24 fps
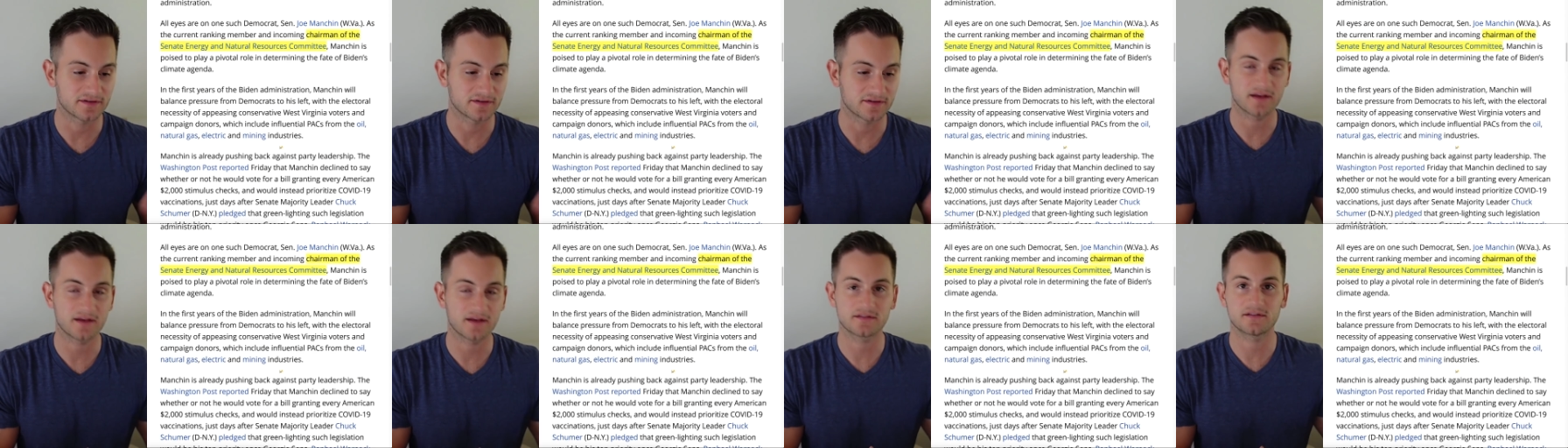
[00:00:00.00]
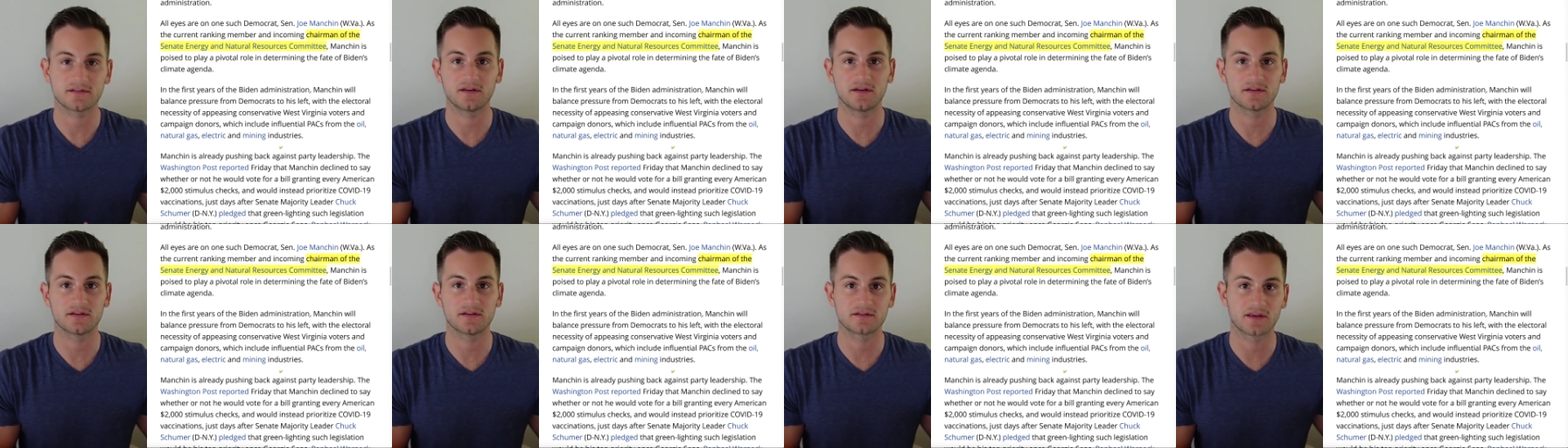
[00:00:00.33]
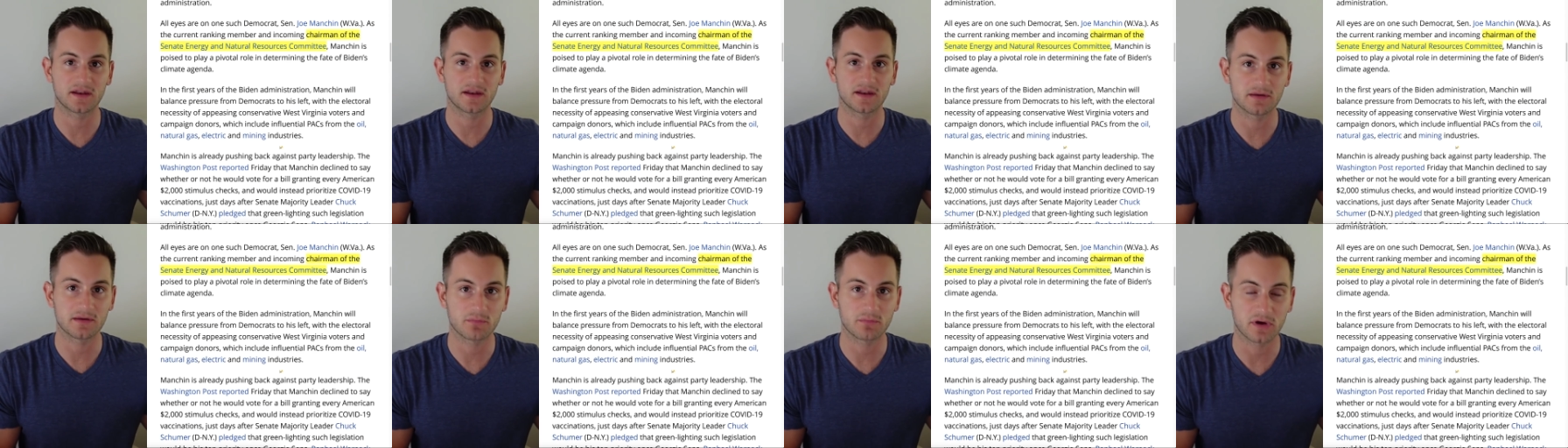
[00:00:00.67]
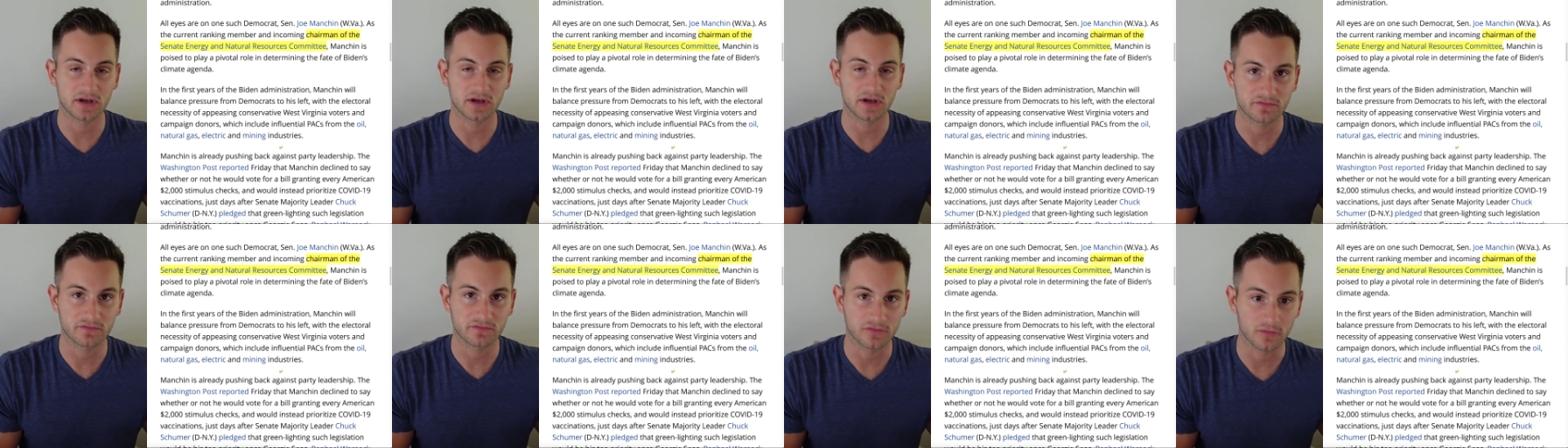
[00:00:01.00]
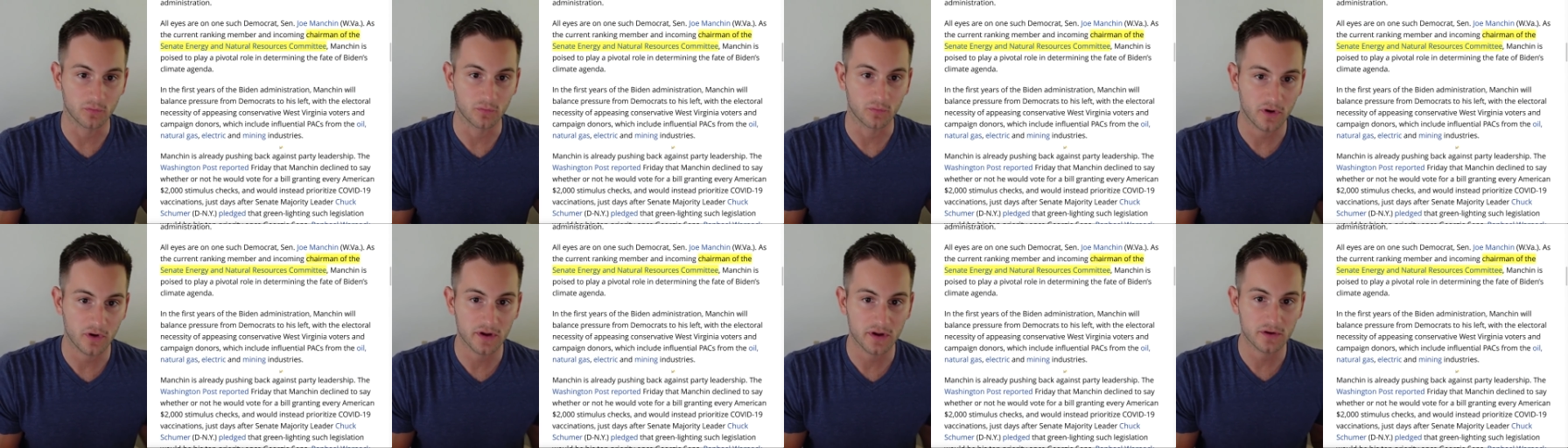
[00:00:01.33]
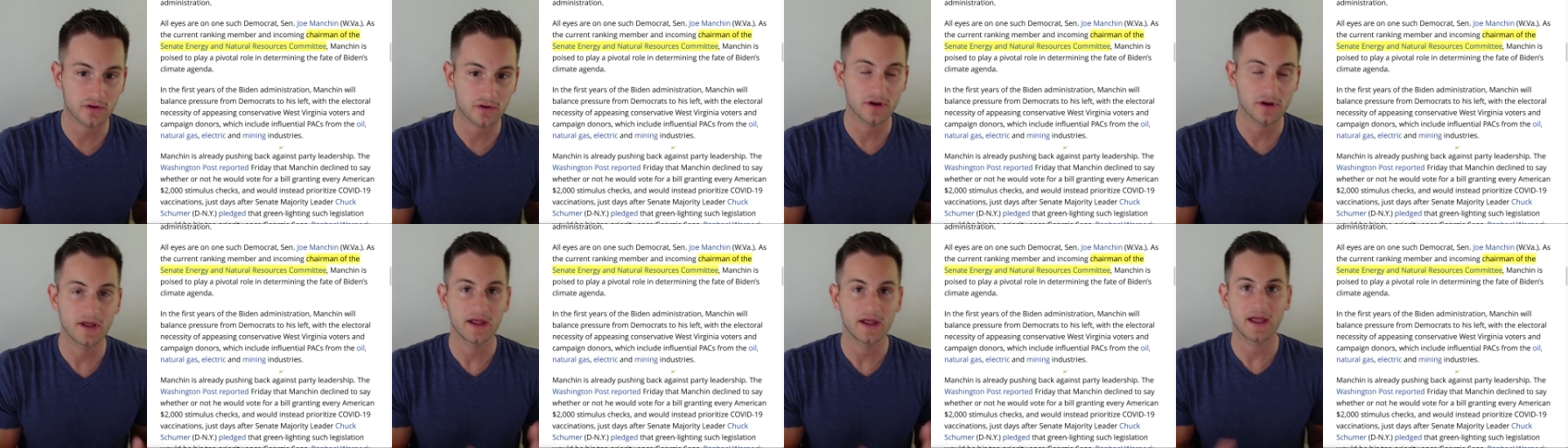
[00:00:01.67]
Yes, he is getting money from
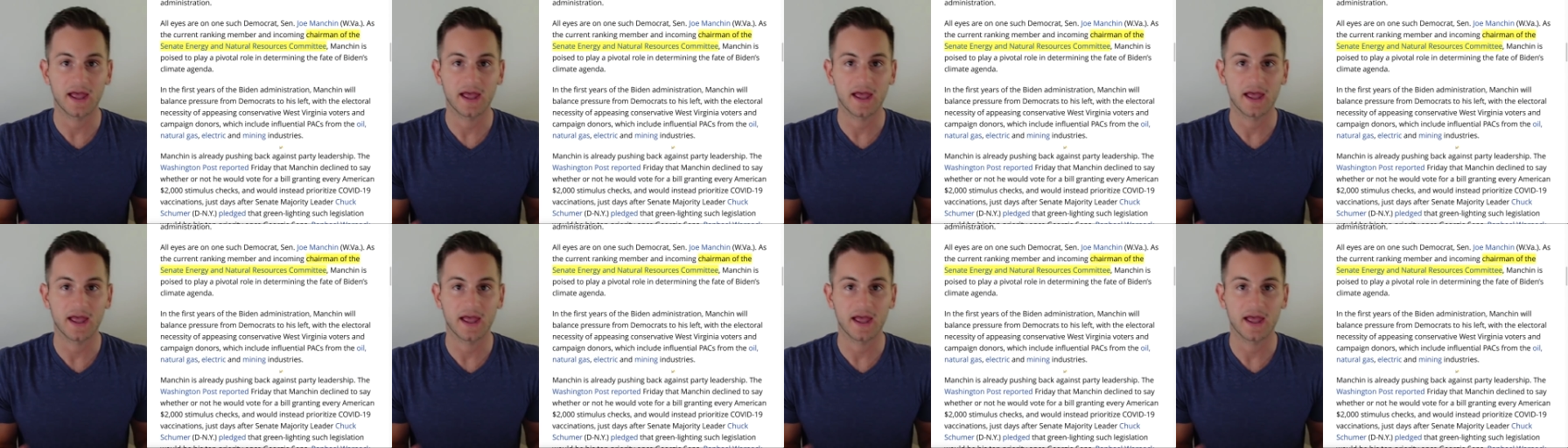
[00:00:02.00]
oil,